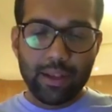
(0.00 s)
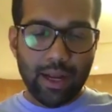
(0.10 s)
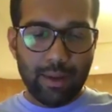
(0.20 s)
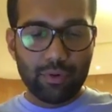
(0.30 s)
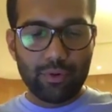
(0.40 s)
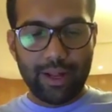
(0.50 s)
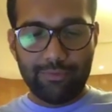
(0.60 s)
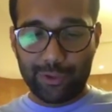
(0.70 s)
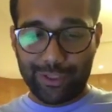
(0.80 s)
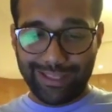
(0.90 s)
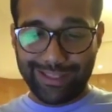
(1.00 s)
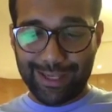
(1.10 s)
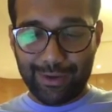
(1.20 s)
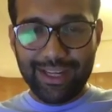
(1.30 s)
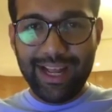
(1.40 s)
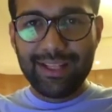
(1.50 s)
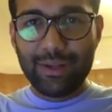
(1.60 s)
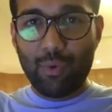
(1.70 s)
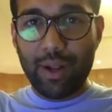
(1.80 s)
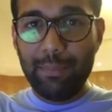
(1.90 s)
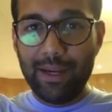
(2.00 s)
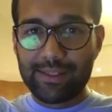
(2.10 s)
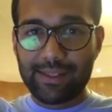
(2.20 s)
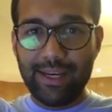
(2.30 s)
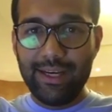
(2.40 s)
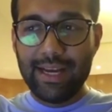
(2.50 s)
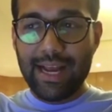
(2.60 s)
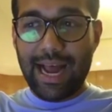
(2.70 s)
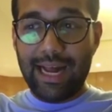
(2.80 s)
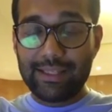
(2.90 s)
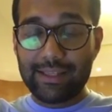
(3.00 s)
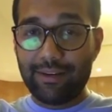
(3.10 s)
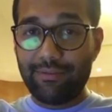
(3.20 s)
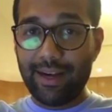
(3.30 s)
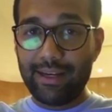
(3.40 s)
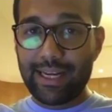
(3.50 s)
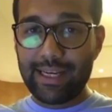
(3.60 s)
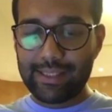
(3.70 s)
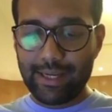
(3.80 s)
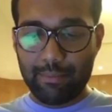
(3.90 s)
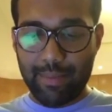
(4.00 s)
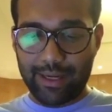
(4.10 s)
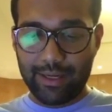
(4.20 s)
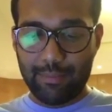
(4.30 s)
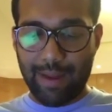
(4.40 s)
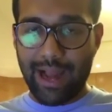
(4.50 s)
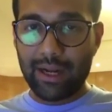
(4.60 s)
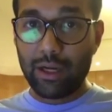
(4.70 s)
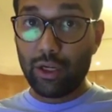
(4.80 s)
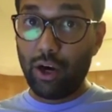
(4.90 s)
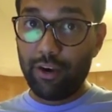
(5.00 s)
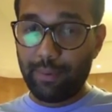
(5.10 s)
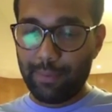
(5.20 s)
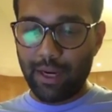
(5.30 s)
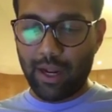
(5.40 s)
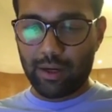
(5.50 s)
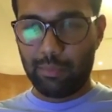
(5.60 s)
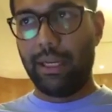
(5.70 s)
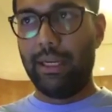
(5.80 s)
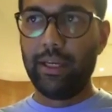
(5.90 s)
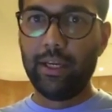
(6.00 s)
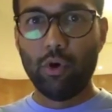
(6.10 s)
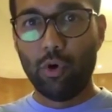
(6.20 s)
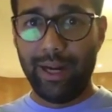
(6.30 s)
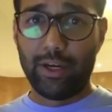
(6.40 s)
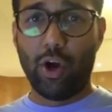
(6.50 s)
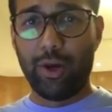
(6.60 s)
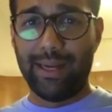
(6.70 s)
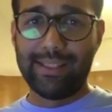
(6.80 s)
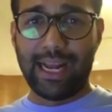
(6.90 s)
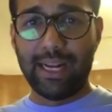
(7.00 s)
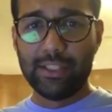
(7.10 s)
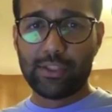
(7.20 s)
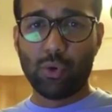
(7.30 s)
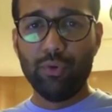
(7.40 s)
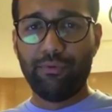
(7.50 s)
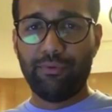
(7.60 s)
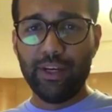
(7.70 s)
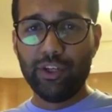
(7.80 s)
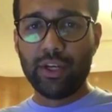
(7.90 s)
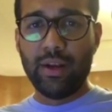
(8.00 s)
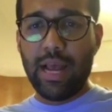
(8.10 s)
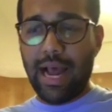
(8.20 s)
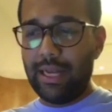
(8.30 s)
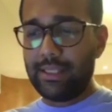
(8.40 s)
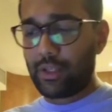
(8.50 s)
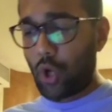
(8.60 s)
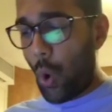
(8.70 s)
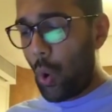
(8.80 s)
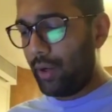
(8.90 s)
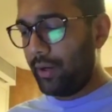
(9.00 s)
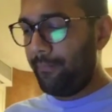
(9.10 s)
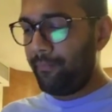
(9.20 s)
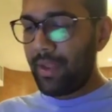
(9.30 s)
I'm going to have to take this out again. The OnePlus 3 has a fantastic metal back. A lot of people are complaining, oh my God, my sandstone finish has gone.